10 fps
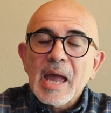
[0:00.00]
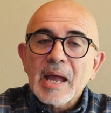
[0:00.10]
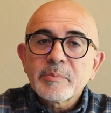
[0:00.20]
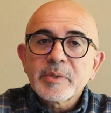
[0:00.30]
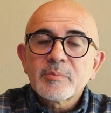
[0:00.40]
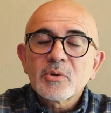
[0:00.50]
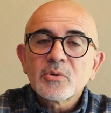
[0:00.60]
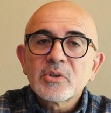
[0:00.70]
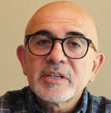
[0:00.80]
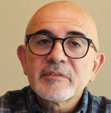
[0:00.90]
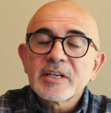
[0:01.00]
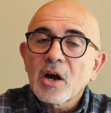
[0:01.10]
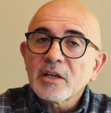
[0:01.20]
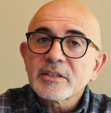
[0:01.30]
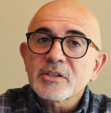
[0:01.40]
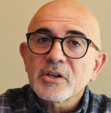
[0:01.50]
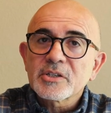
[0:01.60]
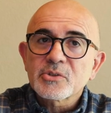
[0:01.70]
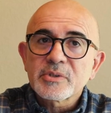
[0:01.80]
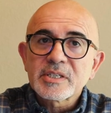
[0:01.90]
And people who live in other
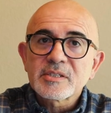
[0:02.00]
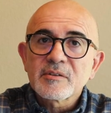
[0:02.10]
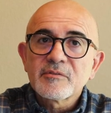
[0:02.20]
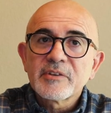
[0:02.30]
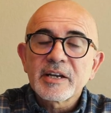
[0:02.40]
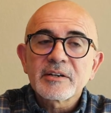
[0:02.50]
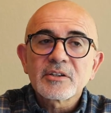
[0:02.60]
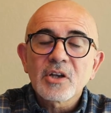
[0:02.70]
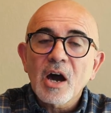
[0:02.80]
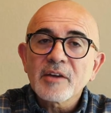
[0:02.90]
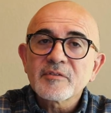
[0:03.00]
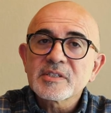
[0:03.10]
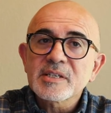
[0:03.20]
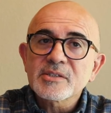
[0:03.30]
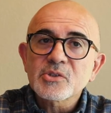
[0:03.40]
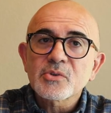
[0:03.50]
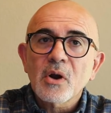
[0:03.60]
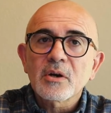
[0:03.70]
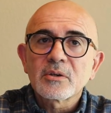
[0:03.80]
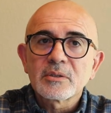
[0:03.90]
countries where life is a
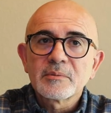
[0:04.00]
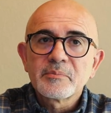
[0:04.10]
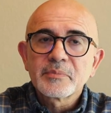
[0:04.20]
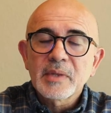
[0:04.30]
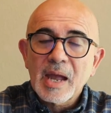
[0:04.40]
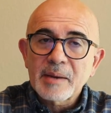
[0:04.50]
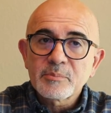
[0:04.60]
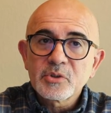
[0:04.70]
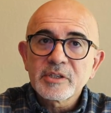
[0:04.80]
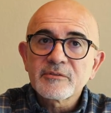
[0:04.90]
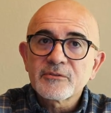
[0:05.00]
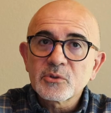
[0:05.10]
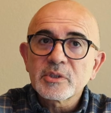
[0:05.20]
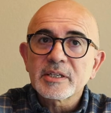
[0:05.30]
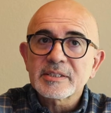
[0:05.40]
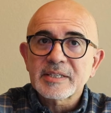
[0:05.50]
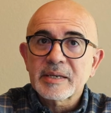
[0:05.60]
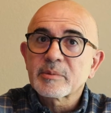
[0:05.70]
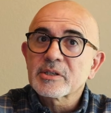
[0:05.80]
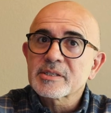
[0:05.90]
struggle and putting food on a
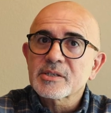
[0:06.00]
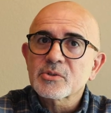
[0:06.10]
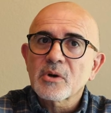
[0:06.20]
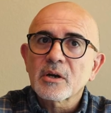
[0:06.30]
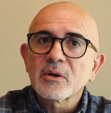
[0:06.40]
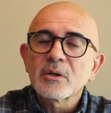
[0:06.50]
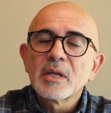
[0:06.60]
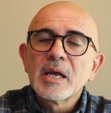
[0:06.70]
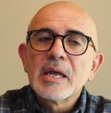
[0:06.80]
table is a struggle,